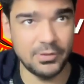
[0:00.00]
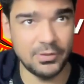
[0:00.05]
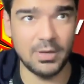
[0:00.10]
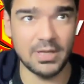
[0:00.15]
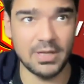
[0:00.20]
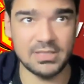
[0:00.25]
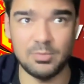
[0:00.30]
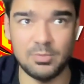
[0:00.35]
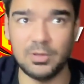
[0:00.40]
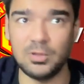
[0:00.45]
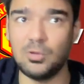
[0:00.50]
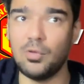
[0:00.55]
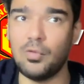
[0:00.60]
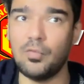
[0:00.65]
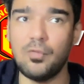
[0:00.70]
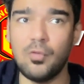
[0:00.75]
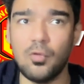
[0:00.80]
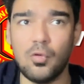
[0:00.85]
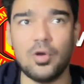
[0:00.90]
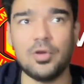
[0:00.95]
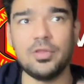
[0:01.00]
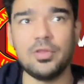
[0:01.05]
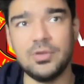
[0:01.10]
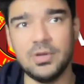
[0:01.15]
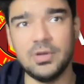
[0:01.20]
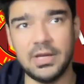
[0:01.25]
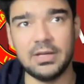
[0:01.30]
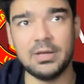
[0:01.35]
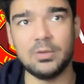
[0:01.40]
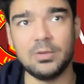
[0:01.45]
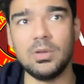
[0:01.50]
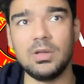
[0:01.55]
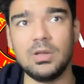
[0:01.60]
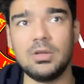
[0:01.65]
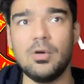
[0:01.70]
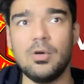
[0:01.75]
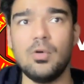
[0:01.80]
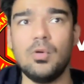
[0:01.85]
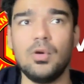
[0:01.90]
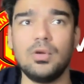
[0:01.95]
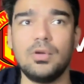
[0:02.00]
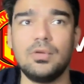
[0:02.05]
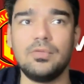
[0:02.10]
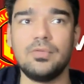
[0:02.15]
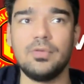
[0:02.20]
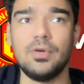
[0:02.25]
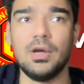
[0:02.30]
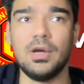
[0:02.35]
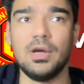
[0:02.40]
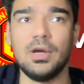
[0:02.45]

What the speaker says: Newcastle will go fourth. United will go on.